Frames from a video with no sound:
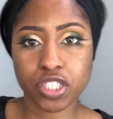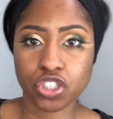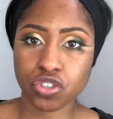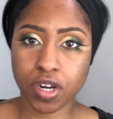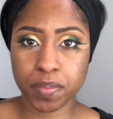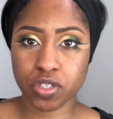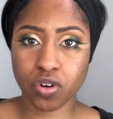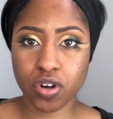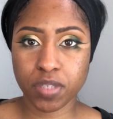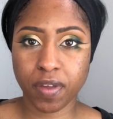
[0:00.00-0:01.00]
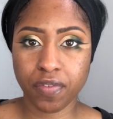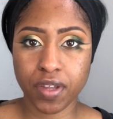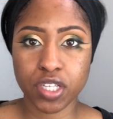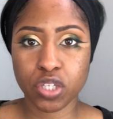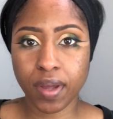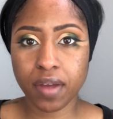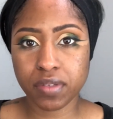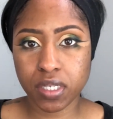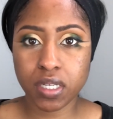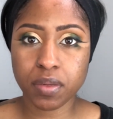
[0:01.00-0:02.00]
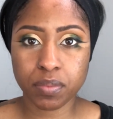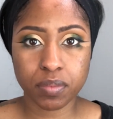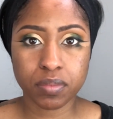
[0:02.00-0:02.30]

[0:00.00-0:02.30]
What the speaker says: stripe is across my face, so I have to keep